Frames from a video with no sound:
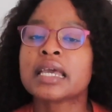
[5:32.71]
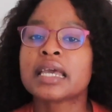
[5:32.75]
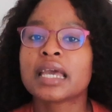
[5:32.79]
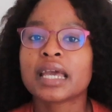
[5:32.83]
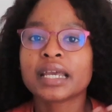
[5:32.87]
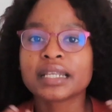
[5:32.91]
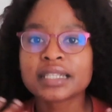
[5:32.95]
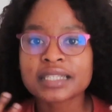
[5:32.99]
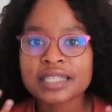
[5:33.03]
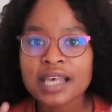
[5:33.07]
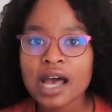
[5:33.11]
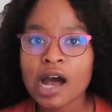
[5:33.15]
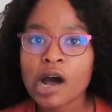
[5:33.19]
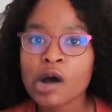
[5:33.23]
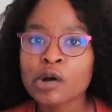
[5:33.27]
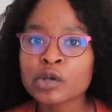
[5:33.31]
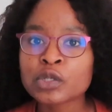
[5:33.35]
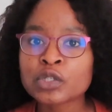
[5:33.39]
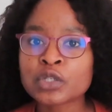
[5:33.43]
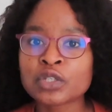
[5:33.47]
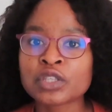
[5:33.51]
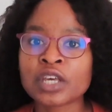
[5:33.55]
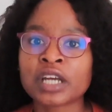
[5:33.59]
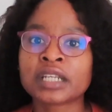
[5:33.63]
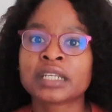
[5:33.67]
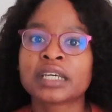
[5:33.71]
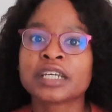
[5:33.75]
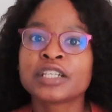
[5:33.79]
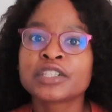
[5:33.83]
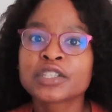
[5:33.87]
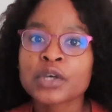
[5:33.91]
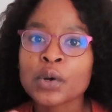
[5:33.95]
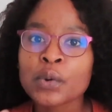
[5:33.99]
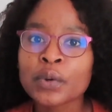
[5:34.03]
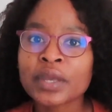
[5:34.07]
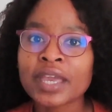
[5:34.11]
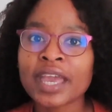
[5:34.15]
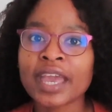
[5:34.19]
It tells you that it's
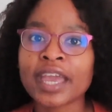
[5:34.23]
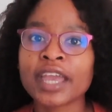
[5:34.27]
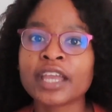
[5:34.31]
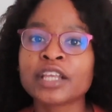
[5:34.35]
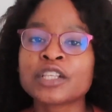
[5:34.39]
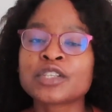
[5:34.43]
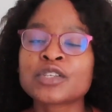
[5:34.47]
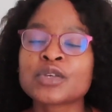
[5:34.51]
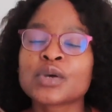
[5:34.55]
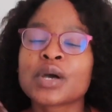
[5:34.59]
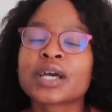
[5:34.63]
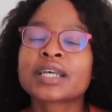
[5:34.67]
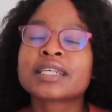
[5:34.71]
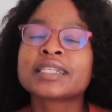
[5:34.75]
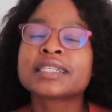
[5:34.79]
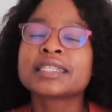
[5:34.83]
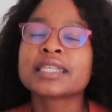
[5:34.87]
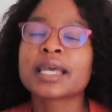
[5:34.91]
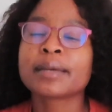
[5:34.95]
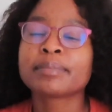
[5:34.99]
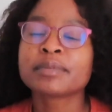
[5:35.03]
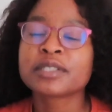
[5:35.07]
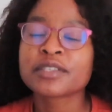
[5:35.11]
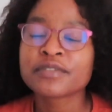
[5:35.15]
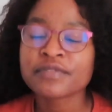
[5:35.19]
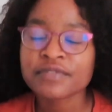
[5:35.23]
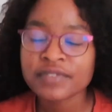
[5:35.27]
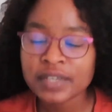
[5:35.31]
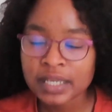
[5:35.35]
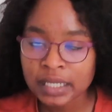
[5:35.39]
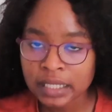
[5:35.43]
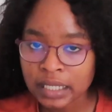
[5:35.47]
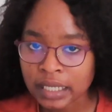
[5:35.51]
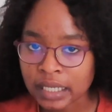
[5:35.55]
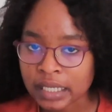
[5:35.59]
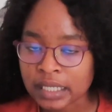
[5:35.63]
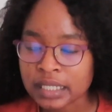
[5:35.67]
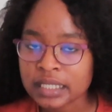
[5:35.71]
okay to accept
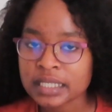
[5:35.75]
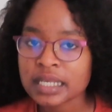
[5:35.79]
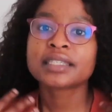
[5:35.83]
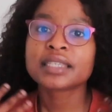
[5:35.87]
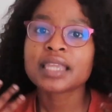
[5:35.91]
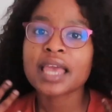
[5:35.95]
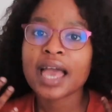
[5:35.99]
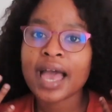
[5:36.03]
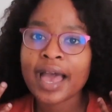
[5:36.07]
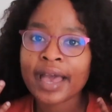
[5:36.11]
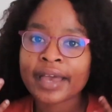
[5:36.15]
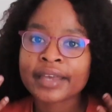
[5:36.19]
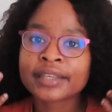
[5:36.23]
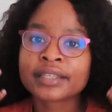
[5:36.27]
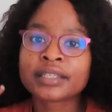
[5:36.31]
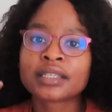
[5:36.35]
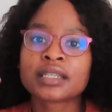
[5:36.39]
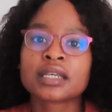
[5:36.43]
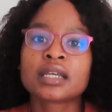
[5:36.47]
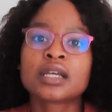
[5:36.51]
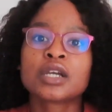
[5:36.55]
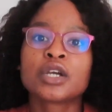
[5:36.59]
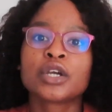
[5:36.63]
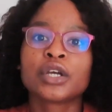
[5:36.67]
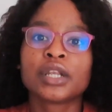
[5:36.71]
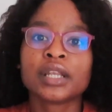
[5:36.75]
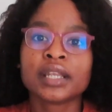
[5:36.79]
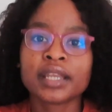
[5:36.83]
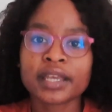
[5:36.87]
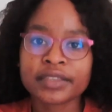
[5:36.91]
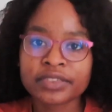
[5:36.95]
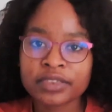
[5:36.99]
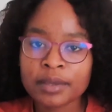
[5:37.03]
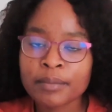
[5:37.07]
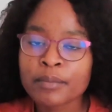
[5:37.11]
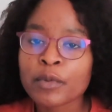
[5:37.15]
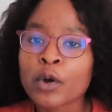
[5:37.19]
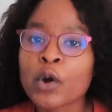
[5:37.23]
feelings and
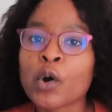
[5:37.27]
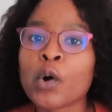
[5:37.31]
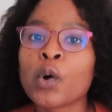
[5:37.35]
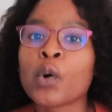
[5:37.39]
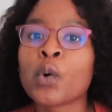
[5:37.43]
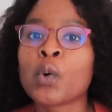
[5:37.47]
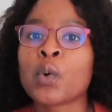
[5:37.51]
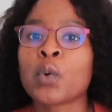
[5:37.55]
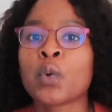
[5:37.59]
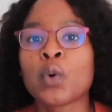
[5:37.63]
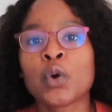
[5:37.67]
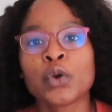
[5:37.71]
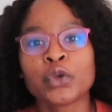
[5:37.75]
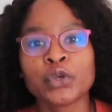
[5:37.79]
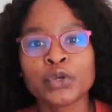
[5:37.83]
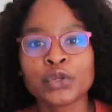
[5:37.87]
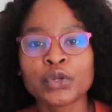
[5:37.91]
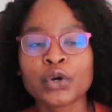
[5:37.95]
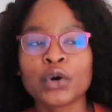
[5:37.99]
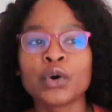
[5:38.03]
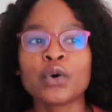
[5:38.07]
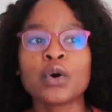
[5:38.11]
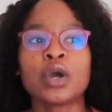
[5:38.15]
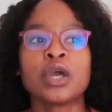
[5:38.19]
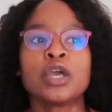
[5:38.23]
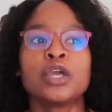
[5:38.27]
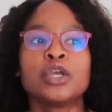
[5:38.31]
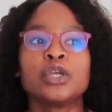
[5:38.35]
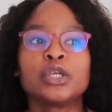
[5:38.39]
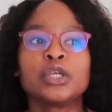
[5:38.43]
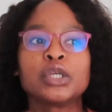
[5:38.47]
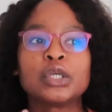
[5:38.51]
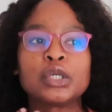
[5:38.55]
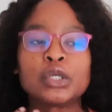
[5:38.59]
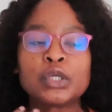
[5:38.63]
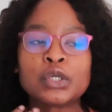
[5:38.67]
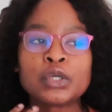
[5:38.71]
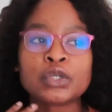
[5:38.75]
let them go. You know,
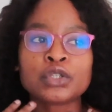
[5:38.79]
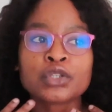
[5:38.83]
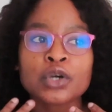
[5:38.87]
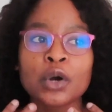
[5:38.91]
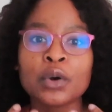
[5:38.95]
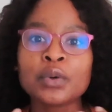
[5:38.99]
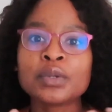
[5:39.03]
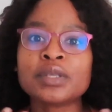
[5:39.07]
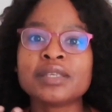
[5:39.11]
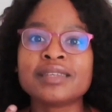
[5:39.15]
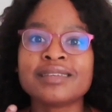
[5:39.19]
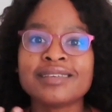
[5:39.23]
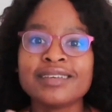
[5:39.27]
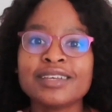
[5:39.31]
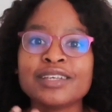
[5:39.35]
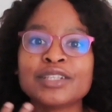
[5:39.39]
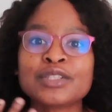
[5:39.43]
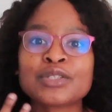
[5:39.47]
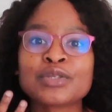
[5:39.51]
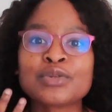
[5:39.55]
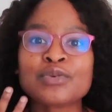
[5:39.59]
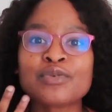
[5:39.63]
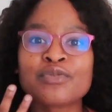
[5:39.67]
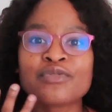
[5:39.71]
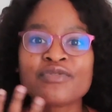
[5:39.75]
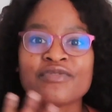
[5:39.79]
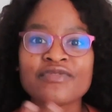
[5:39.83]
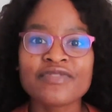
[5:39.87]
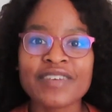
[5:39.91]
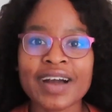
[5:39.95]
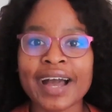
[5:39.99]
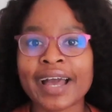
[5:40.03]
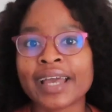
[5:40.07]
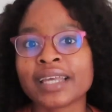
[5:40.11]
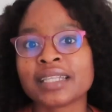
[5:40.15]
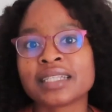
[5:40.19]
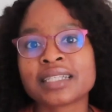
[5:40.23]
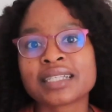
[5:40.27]
you don't need to
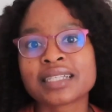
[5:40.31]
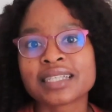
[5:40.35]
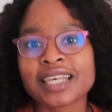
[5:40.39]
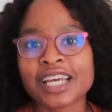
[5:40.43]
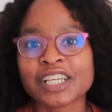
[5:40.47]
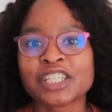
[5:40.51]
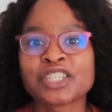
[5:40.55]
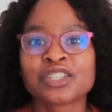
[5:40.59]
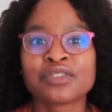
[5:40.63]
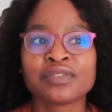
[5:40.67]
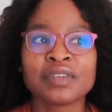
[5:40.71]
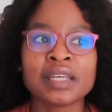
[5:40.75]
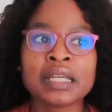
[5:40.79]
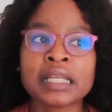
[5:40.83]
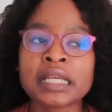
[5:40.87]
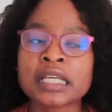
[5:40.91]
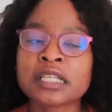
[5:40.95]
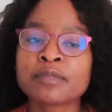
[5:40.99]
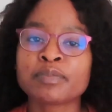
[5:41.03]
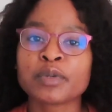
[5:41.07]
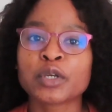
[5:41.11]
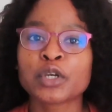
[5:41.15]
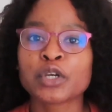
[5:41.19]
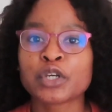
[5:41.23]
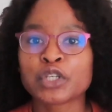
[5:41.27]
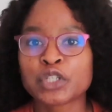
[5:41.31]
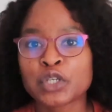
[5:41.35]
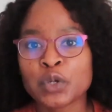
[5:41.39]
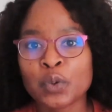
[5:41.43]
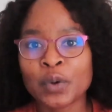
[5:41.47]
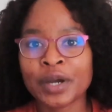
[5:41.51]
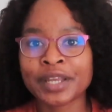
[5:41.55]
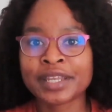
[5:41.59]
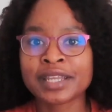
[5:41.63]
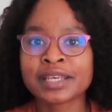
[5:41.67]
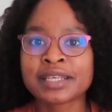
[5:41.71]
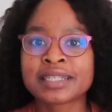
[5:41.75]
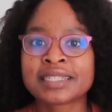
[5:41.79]
fight such feelings because you
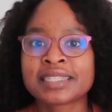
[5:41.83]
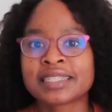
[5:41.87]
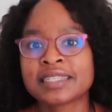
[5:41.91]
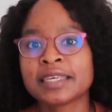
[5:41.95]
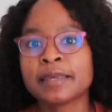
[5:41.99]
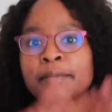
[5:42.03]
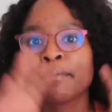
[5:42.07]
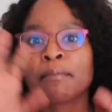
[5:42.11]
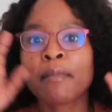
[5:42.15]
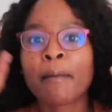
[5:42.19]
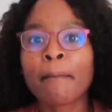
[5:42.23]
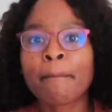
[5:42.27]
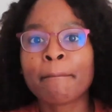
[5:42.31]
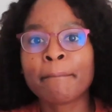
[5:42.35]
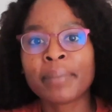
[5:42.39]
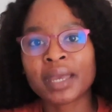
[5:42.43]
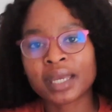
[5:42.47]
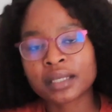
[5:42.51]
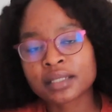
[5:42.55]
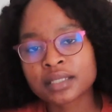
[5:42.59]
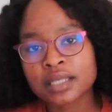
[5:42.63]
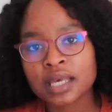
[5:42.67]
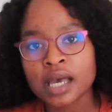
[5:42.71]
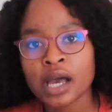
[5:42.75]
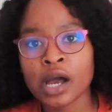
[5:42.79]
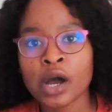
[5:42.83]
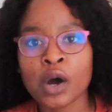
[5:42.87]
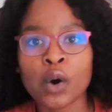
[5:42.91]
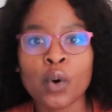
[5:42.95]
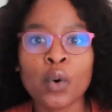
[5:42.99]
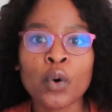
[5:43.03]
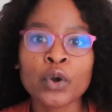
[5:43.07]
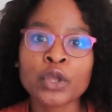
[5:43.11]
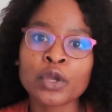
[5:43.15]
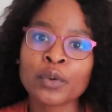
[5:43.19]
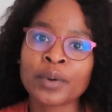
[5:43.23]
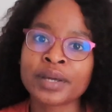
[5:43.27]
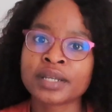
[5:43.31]
want to seem better
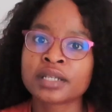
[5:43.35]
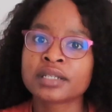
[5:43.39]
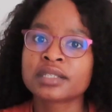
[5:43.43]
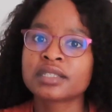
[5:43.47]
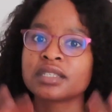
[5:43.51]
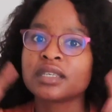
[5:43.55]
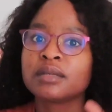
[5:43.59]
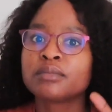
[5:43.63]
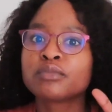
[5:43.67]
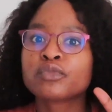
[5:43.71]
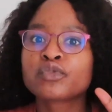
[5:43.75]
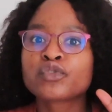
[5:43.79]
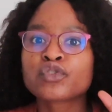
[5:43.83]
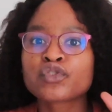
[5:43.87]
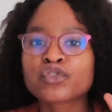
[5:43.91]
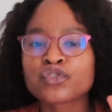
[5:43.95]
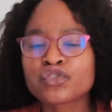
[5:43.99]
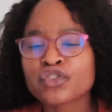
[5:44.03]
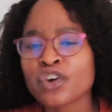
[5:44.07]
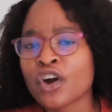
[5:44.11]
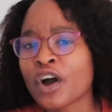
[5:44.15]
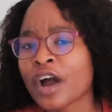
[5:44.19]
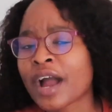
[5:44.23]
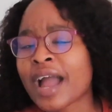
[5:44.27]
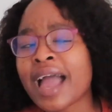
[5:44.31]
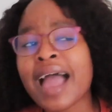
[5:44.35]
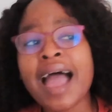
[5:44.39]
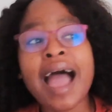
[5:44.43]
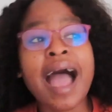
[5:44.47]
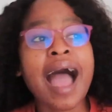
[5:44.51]
or you want to seem strong.